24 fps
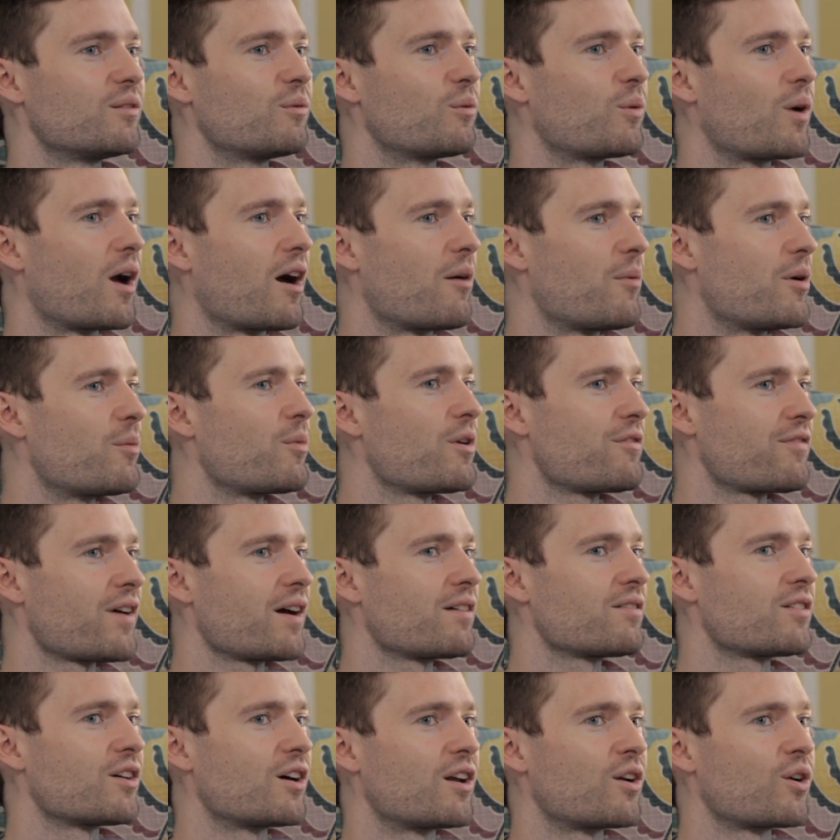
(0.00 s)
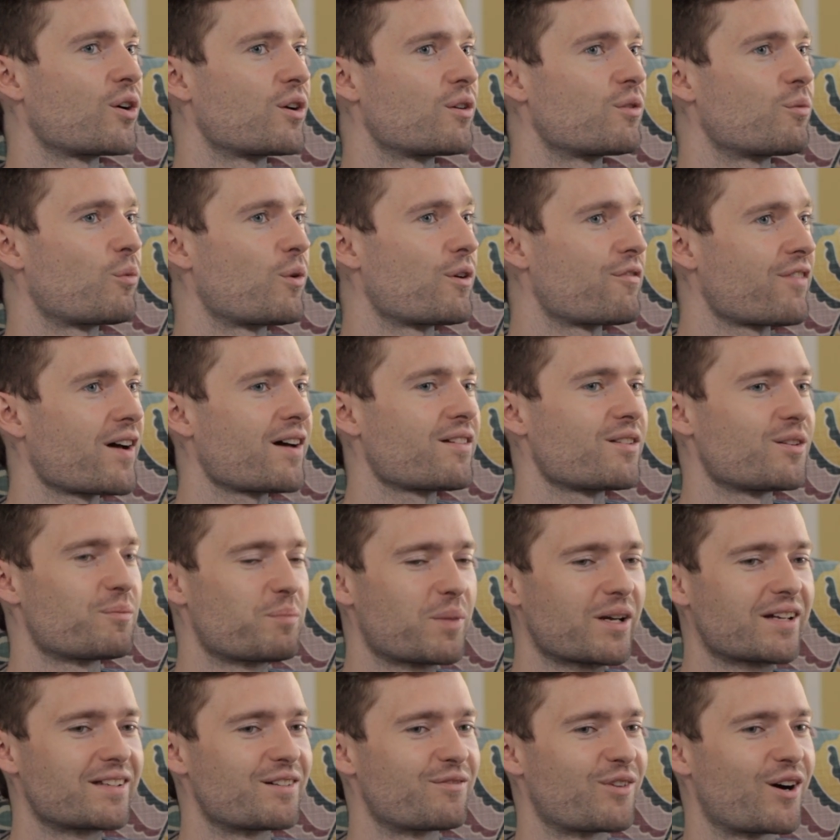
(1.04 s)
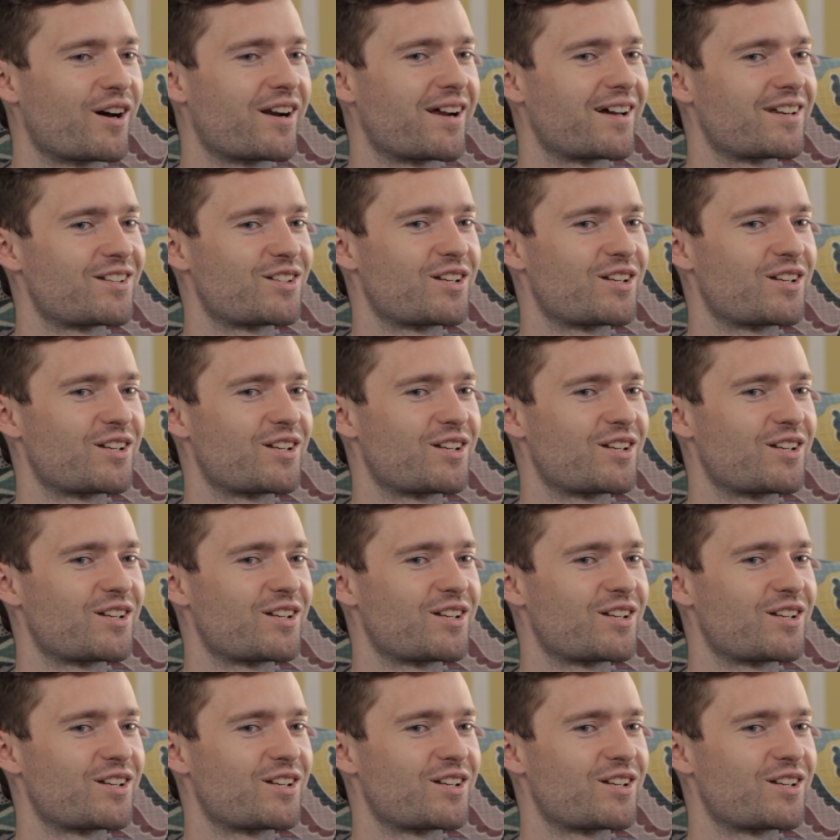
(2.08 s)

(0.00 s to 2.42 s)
we found a big divide